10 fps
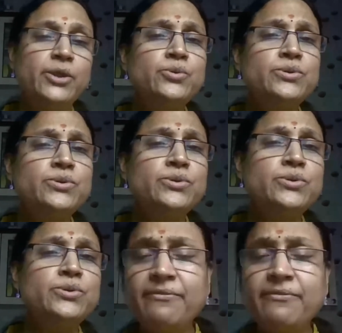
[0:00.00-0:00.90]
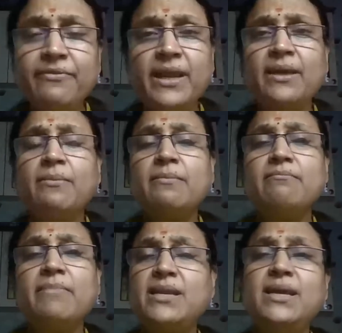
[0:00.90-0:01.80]
They're using for delivering
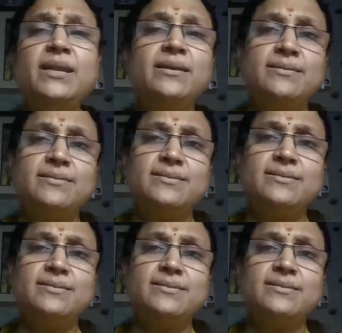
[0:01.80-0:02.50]
materials,